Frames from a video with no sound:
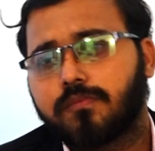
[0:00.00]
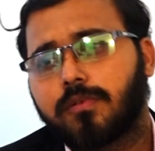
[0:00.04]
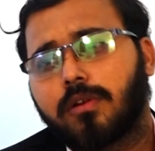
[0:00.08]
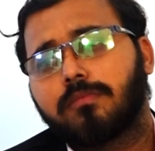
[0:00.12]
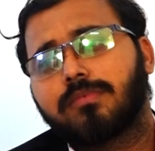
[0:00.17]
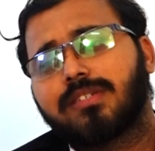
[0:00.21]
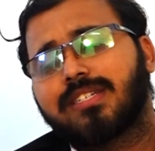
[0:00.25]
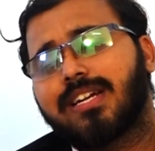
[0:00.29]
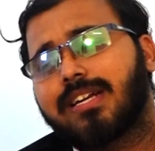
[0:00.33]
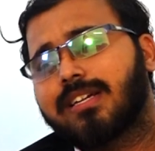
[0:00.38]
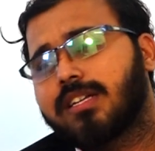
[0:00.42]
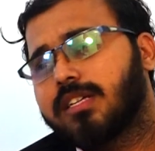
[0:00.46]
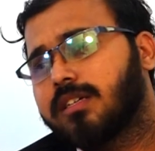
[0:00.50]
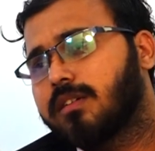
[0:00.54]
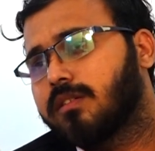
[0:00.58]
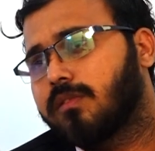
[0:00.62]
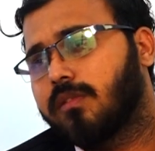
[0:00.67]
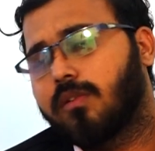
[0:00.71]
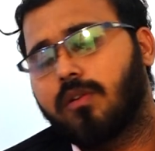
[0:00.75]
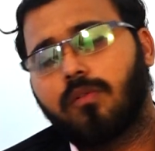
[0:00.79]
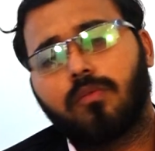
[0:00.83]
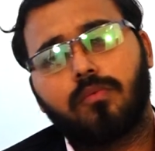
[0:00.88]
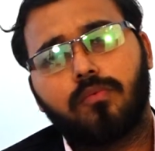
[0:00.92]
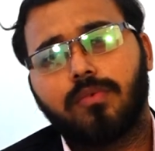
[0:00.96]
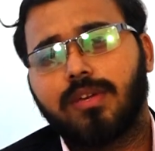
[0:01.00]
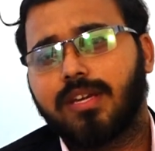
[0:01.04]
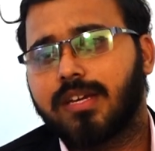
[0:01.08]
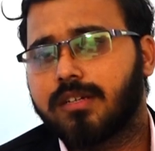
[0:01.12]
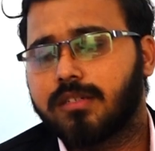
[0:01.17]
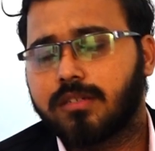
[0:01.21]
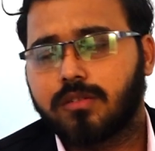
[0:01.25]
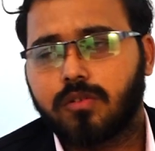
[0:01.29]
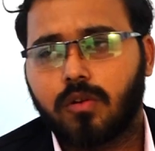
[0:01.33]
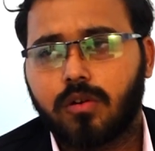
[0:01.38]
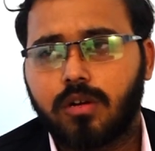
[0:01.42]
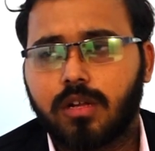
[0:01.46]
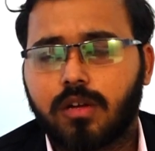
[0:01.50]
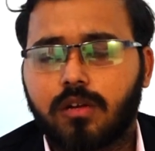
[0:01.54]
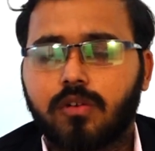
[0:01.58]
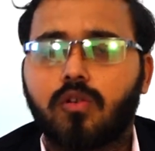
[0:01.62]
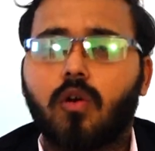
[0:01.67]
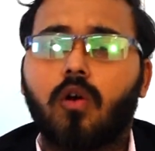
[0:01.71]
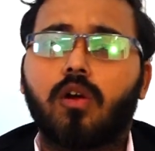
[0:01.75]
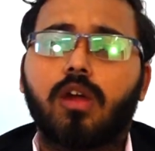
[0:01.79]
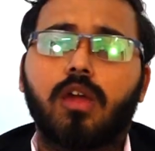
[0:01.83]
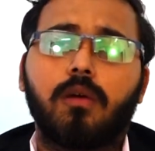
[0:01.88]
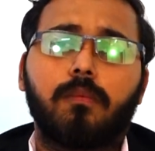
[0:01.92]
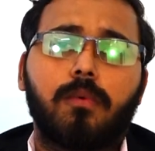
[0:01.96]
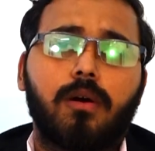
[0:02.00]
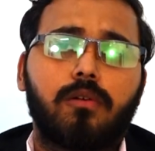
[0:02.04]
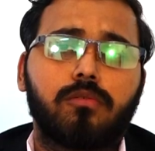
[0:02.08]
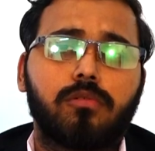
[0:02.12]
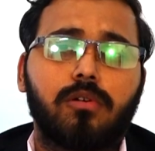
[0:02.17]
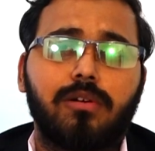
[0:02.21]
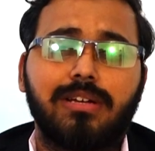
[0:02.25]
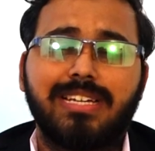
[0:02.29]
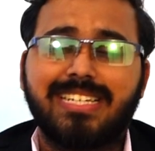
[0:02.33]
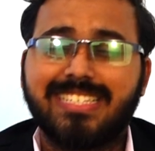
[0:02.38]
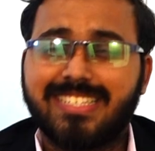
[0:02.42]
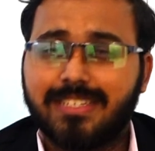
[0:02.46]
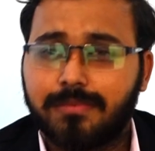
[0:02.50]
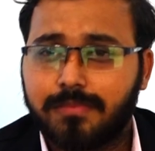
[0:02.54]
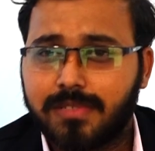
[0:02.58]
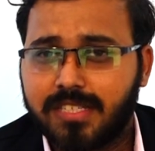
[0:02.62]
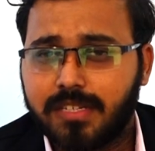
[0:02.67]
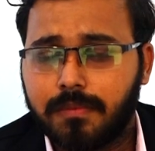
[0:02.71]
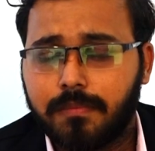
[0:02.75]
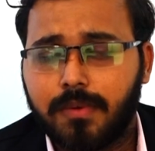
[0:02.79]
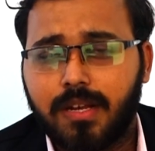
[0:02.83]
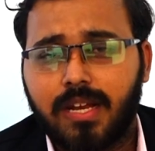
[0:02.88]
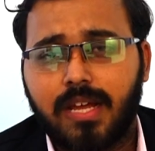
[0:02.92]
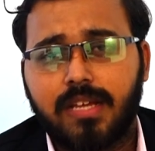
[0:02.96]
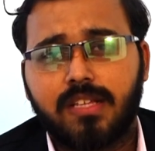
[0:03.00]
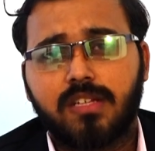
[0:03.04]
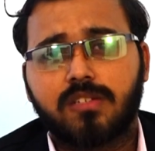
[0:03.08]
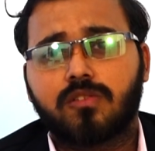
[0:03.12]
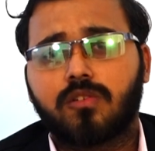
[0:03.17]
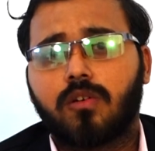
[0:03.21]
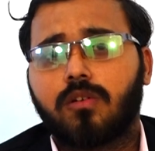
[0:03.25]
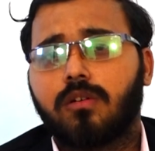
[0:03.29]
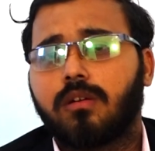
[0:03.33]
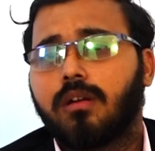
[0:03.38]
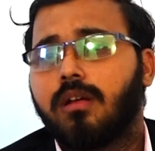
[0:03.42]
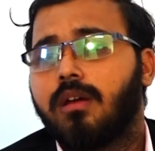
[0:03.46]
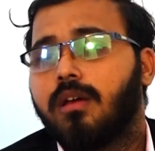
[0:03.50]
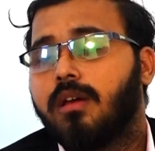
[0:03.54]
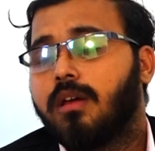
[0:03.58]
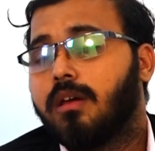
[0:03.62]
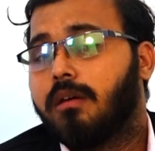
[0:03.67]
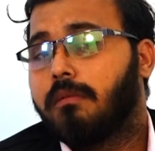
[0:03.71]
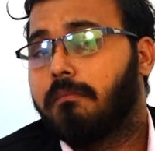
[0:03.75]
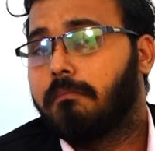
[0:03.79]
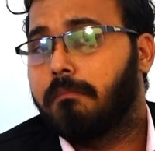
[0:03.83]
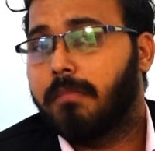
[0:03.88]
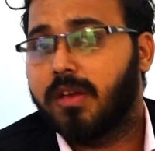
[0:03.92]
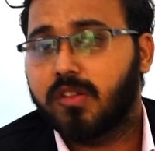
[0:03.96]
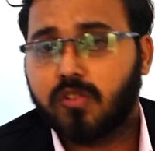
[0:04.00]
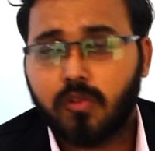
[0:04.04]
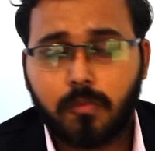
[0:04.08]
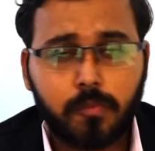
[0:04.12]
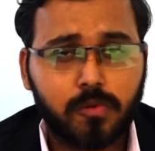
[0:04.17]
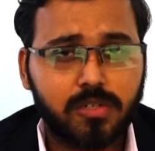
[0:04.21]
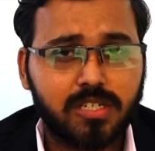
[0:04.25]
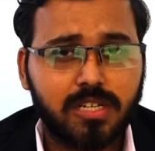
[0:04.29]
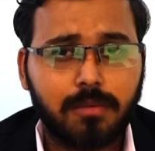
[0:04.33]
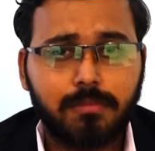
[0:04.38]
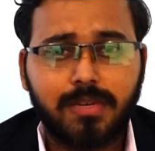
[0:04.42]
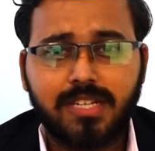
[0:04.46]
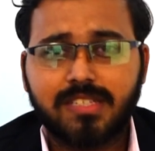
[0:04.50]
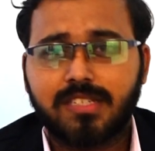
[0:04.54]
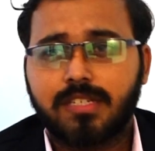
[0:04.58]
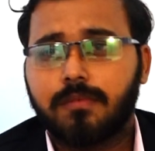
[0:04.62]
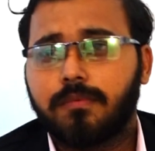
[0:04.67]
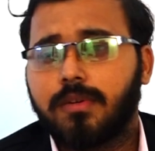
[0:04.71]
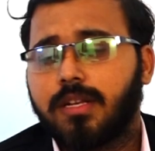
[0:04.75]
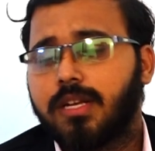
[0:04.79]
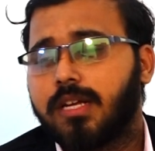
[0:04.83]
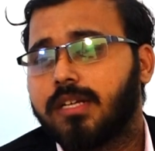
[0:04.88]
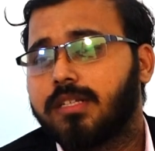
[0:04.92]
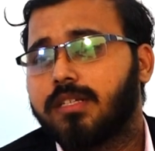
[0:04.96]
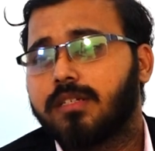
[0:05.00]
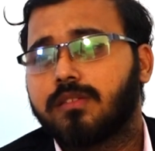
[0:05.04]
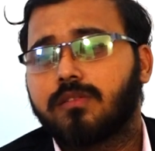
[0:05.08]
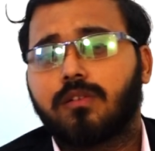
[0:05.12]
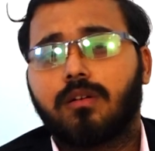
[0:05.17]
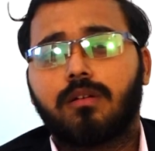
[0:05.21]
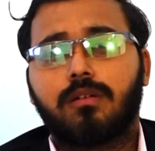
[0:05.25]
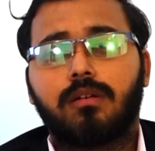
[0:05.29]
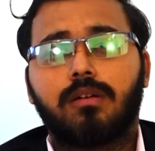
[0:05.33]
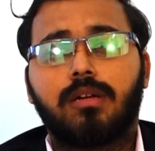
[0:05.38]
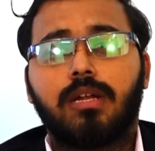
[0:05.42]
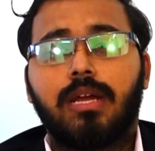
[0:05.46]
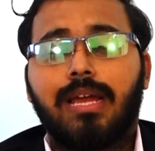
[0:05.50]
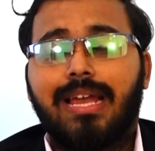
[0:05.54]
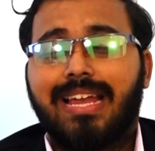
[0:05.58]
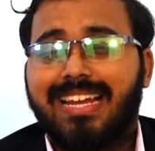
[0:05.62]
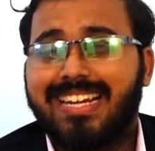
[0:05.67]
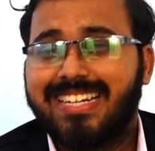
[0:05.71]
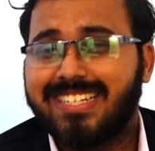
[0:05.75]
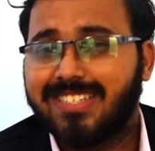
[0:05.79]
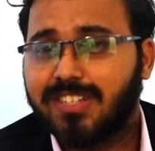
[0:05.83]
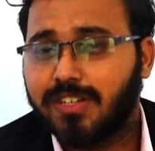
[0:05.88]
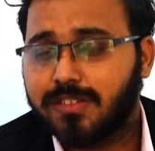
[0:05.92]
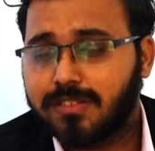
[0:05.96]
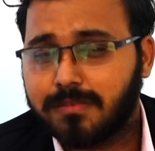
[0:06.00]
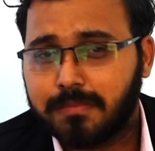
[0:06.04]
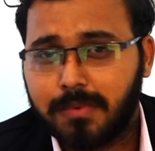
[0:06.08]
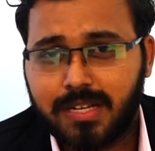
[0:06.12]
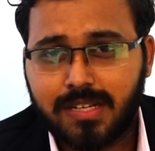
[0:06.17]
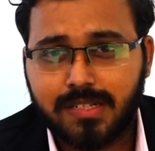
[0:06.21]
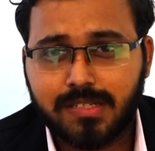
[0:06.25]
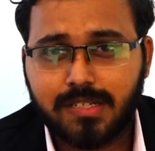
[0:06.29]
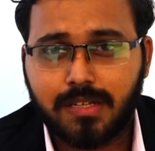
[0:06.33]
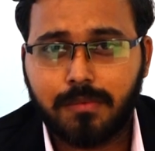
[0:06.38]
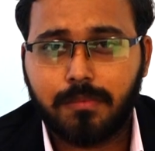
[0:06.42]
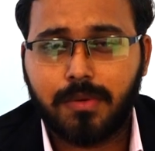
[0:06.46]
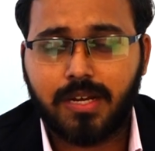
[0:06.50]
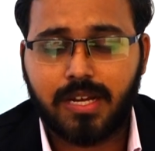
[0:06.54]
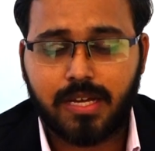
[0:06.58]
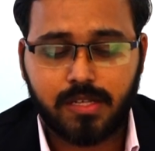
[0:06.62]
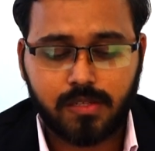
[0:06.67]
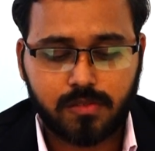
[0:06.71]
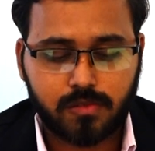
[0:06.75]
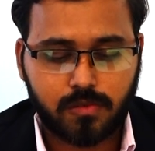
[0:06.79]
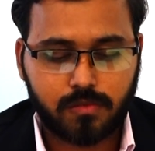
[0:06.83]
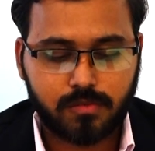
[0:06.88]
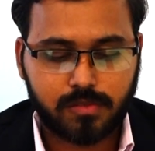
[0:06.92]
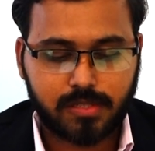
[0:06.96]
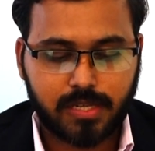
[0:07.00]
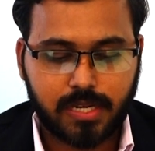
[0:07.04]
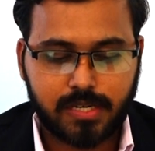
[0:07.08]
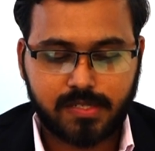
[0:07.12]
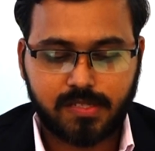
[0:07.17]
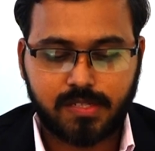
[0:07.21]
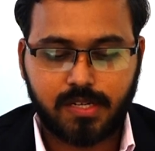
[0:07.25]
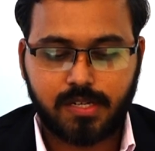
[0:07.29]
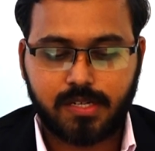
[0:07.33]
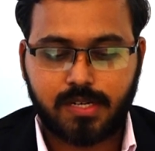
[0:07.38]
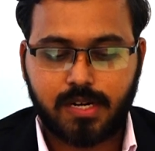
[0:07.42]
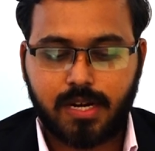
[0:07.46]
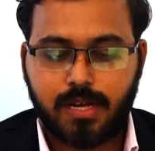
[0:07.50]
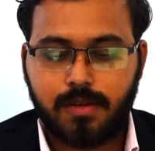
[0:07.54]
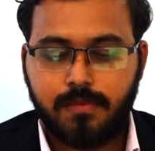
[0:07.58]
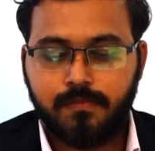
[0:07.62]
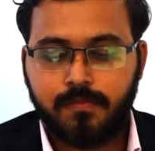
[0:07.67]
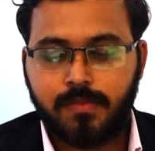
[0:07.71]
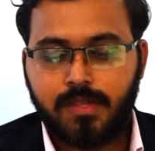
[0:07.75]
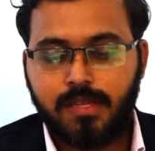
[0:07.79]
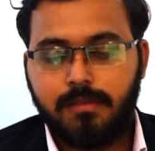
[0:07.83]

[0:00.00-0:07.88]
From starting, we can talk about the Egypt civilization, Mesopotamian civilization, Indus Valley civilizations, etc.